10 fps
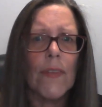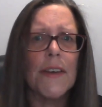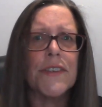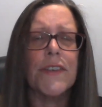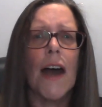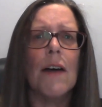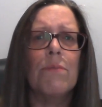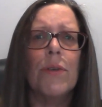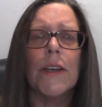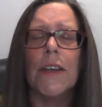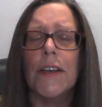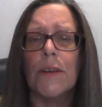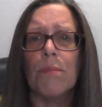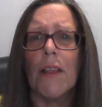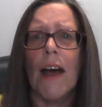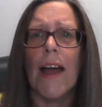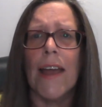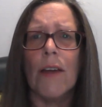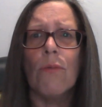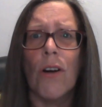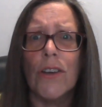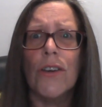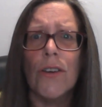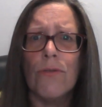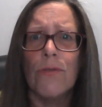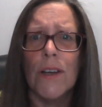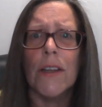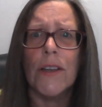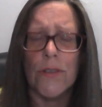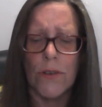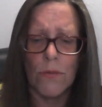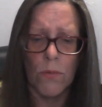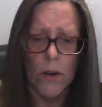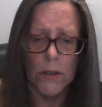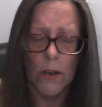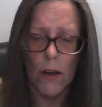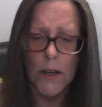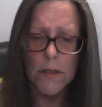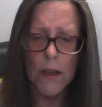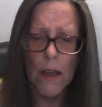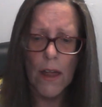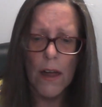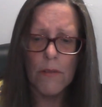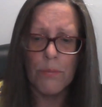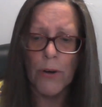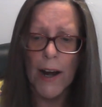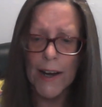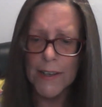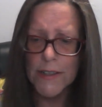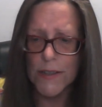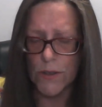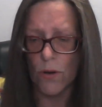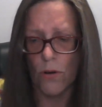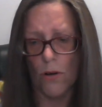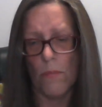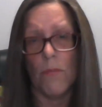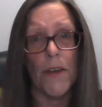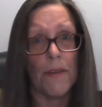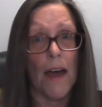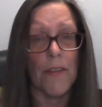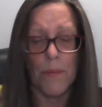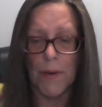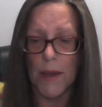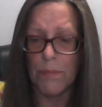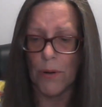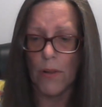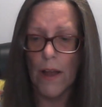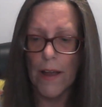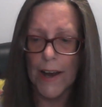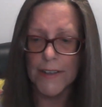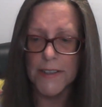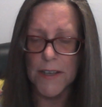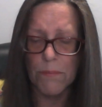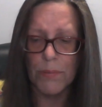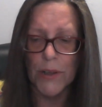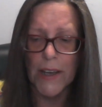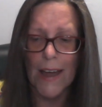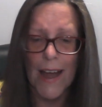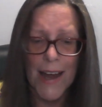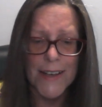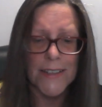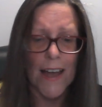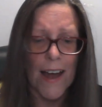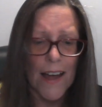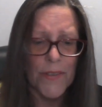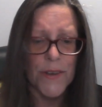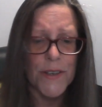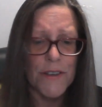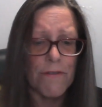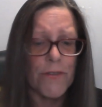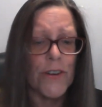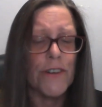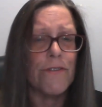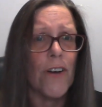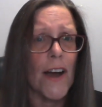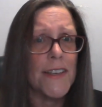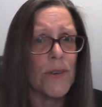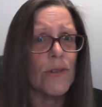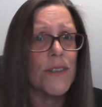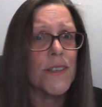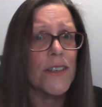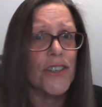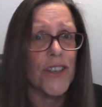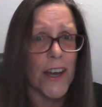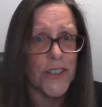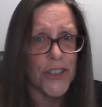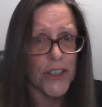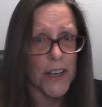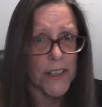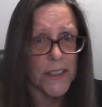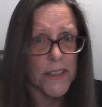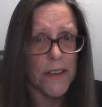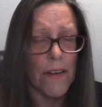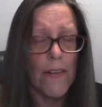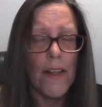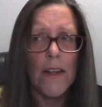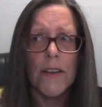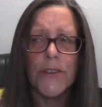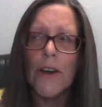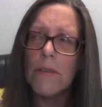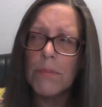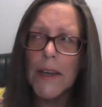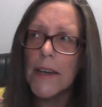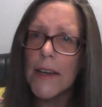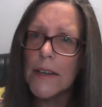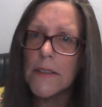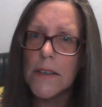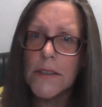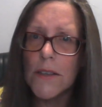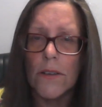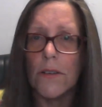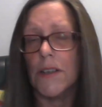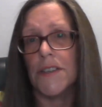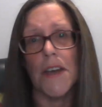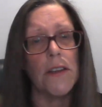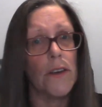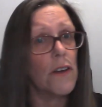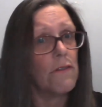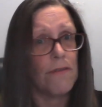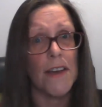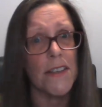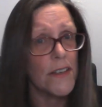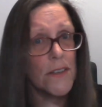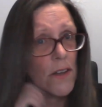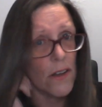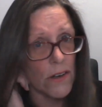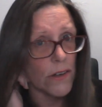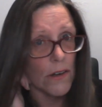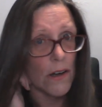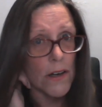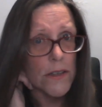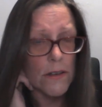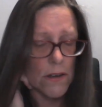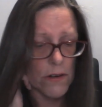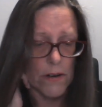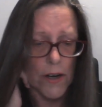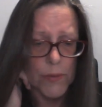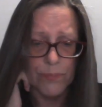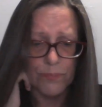Start putting into play what you really do want, guys. Brainstorm with other people and simply ask others for advice or suggestions. Don't be egotistical and say that you can face this alone, guys. All right?